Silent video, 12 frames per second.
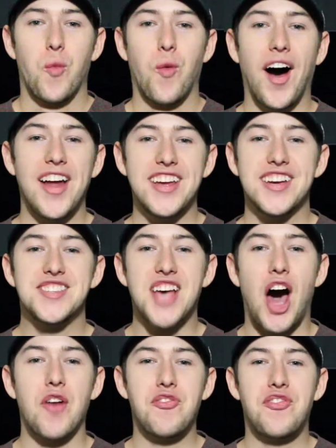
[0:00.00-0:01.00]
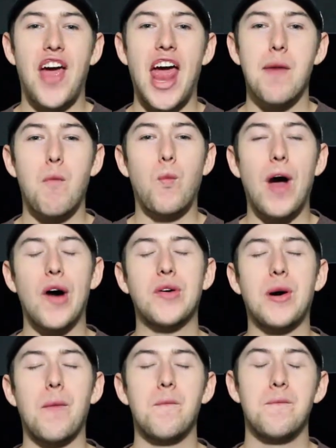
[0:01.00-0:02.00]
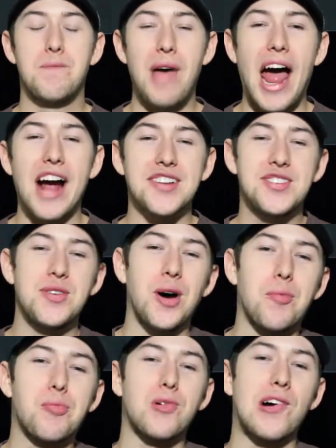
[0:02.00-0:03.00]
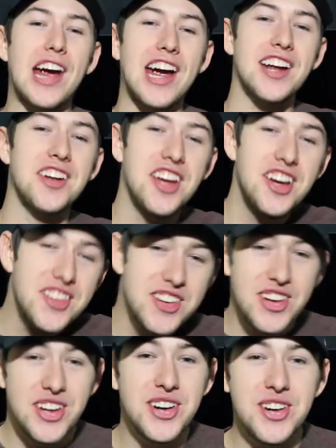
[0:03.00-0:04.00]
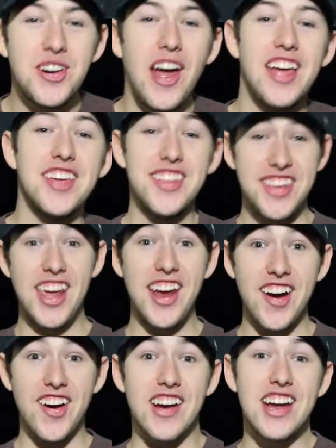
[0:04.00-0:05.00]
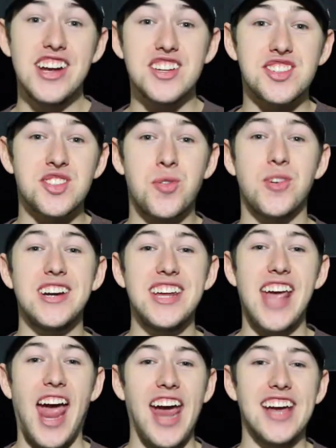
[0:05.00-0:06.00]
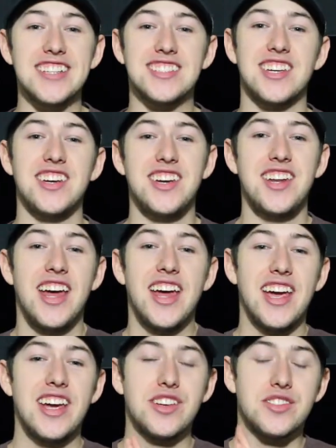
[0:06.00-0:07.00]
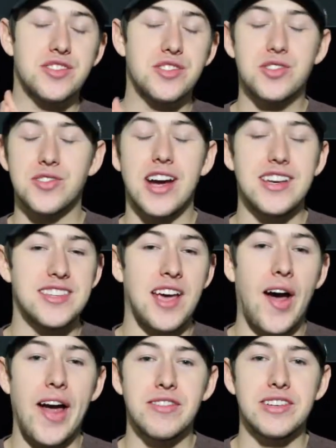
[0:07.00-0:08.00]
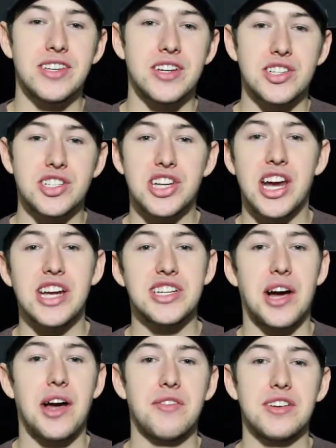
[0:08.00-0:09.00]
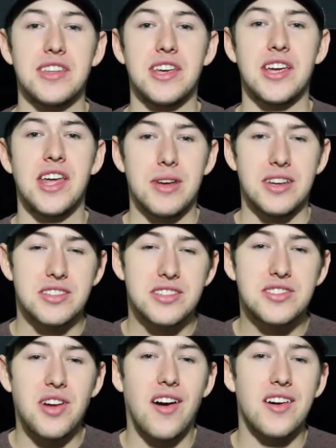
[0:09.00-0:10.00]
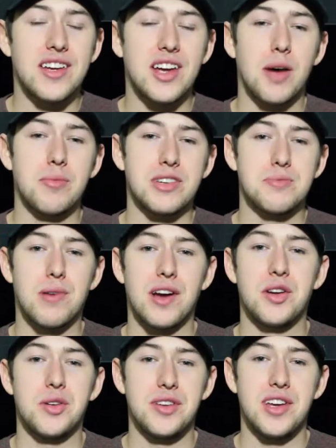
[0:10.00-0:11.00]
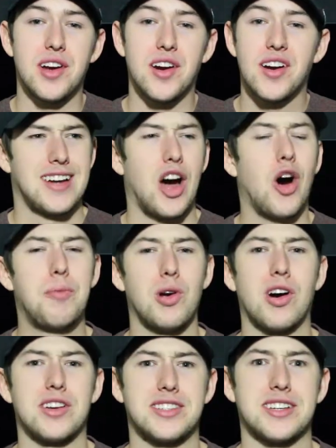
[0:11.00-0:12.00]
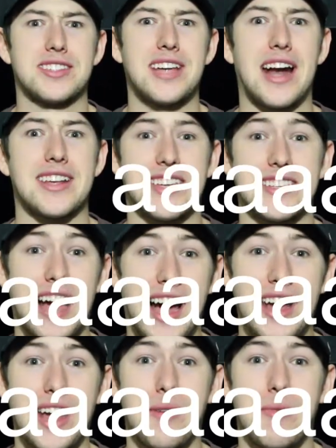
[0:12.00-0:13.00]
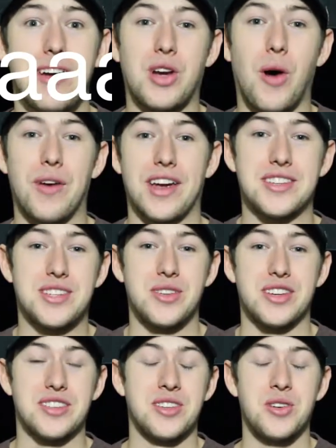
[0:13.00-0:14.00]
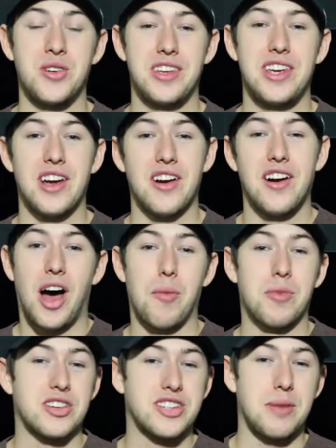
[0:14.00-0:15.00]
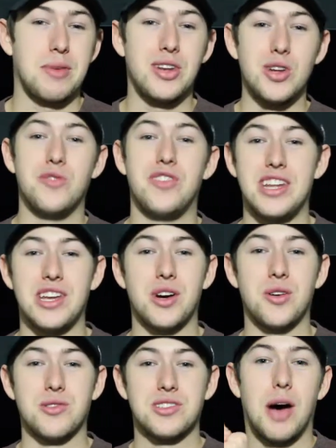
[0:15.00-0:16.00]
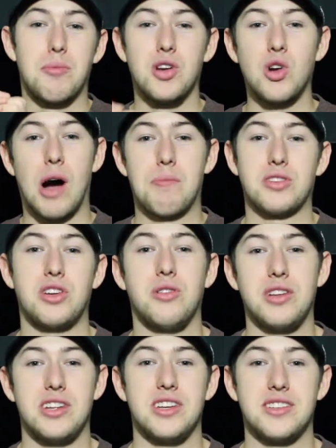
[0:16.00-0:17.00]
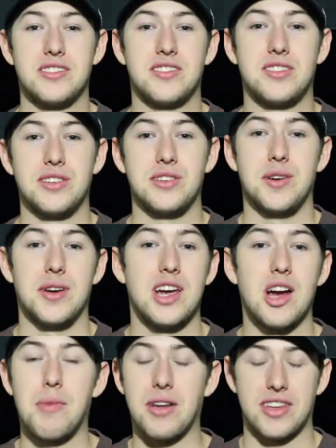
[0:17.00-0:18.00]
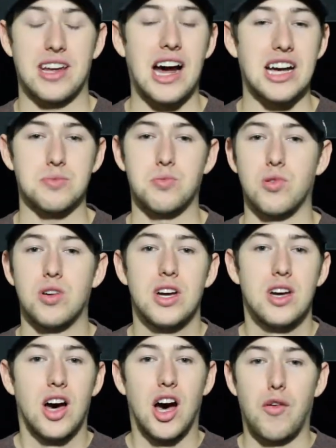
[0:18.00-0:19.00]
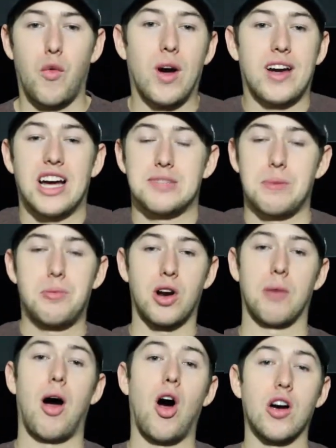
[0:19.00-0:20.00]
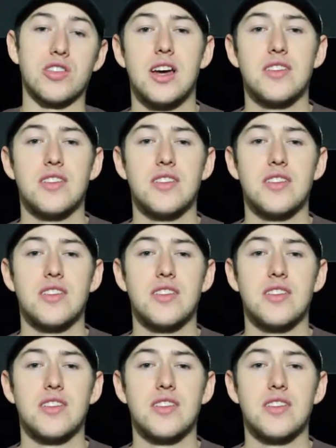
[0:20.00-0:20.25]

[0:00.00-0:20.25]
What is up, fam? Welcome back to a brand new year. It is 2018. It is crazy how everything has changed, how everything is starting up this brand new year. I hope you are as excited as I am going into this new year. There's going to be new videos, new opportunities to hear about the gospel, what God has put on my heart.